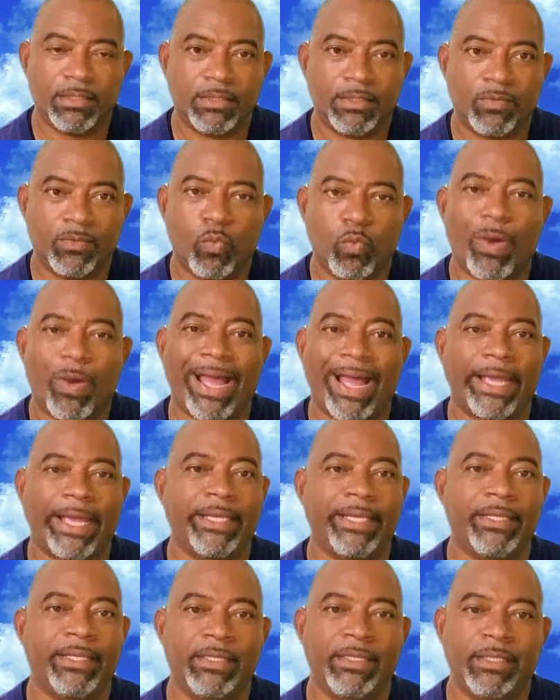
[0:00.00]

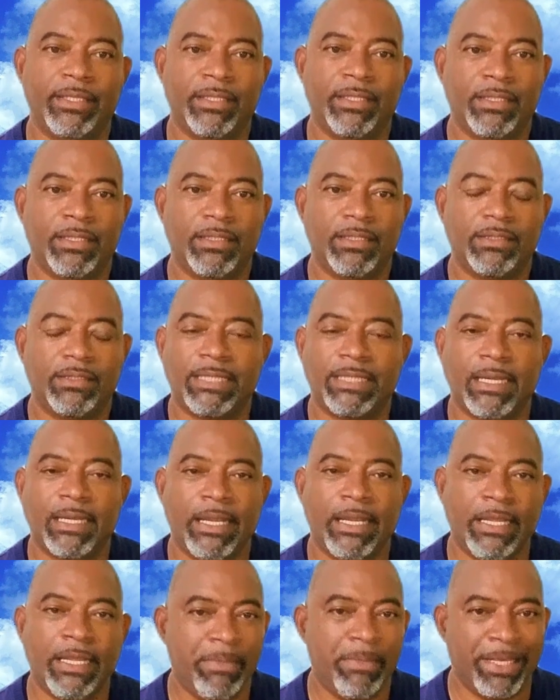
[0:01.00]
Why? Send an
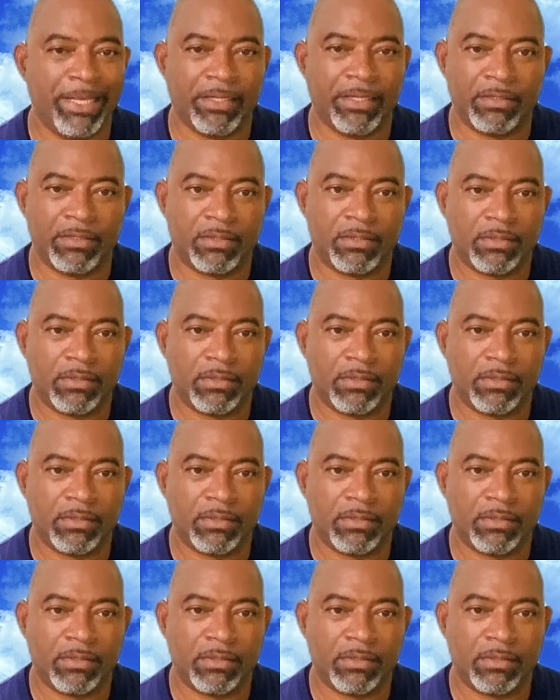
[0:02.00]
email.